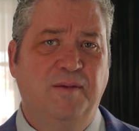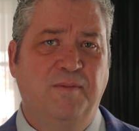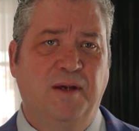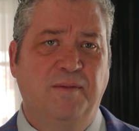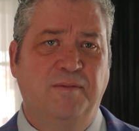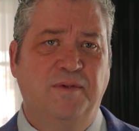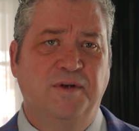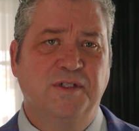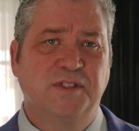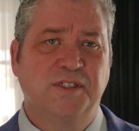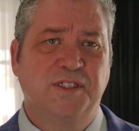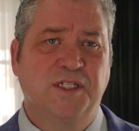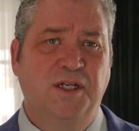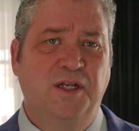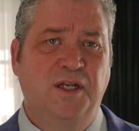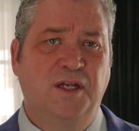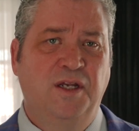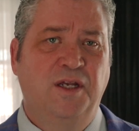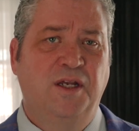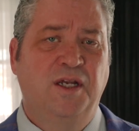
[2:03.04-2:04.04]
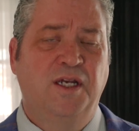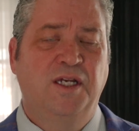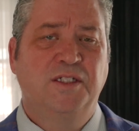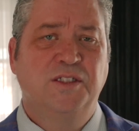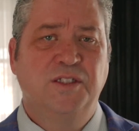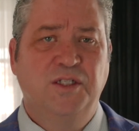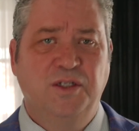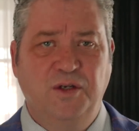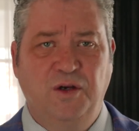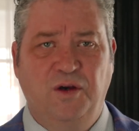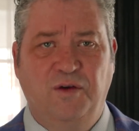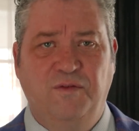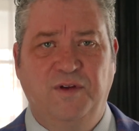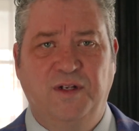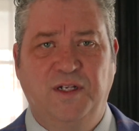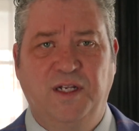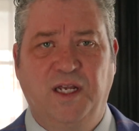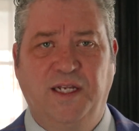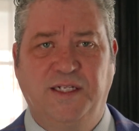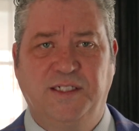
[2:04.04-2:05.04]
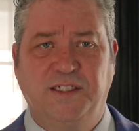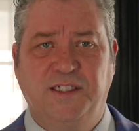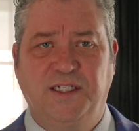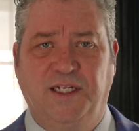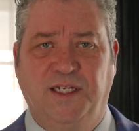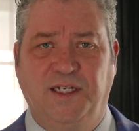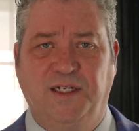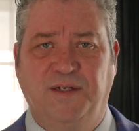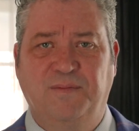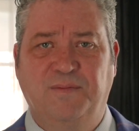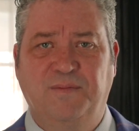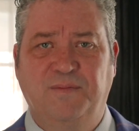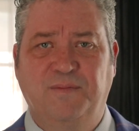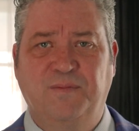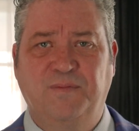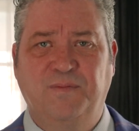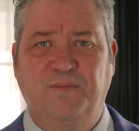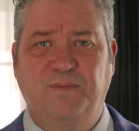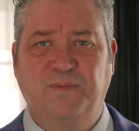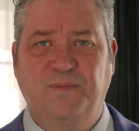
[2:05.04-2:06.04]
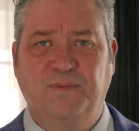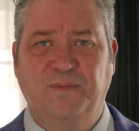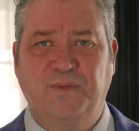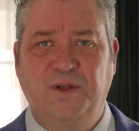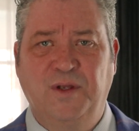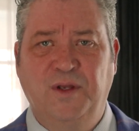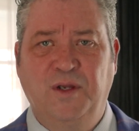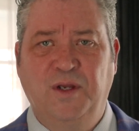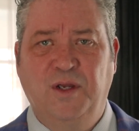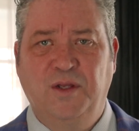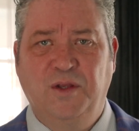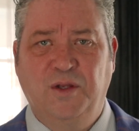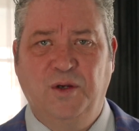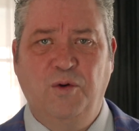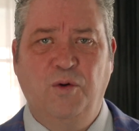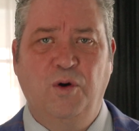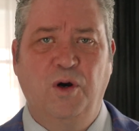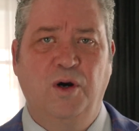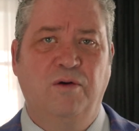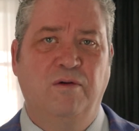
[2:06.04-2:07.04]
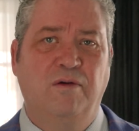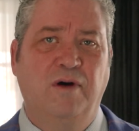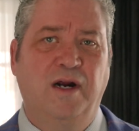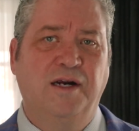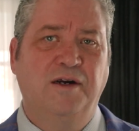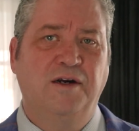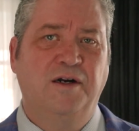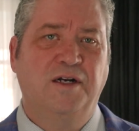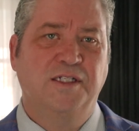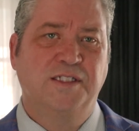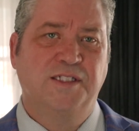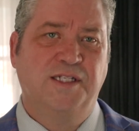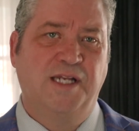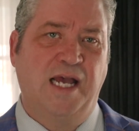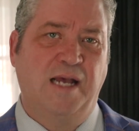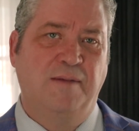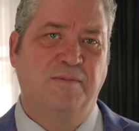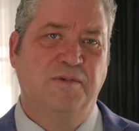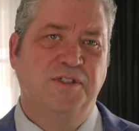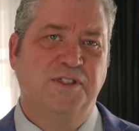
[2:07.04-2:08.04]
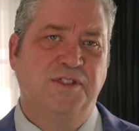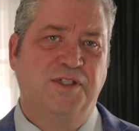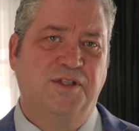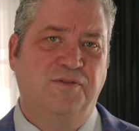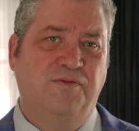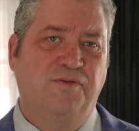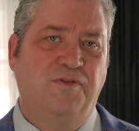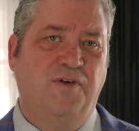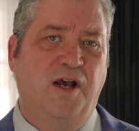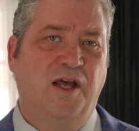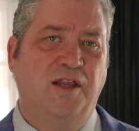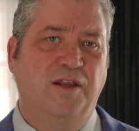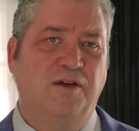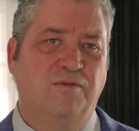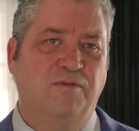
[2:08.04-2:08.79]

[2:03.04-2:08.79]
members, to COVID-19. The court record established that the father